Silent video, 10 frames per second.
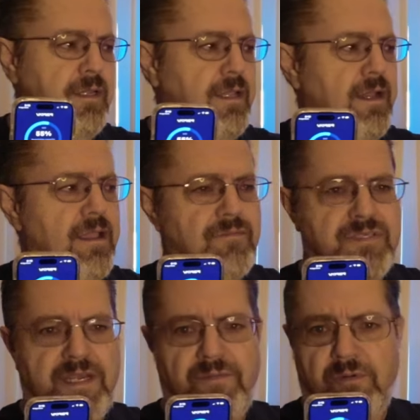And I have
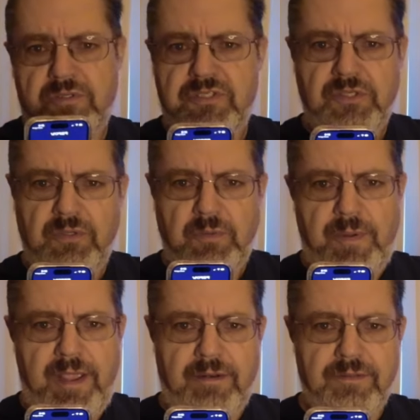several solar
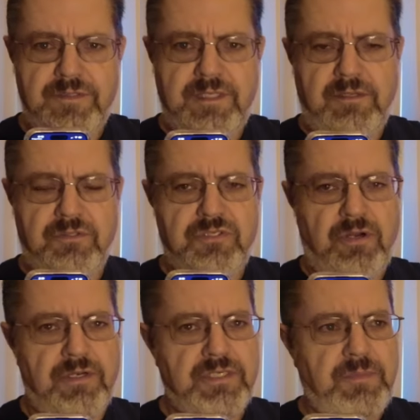panels that'll
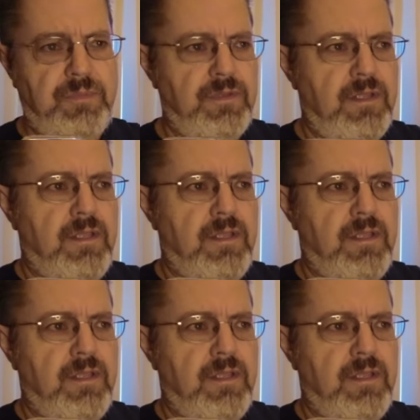charge up